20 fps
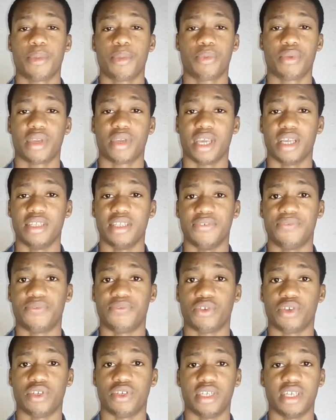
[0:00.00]
people get
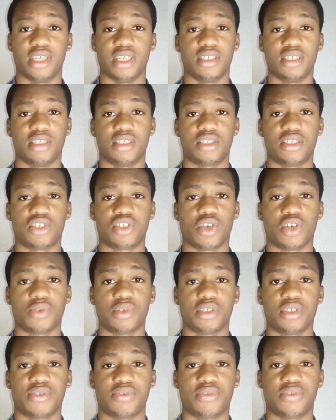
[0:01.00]
defrauded, it's
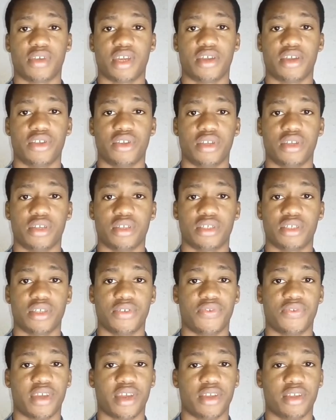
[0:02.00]
always it's a
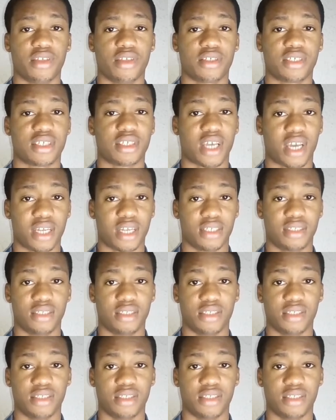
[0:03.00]
very sad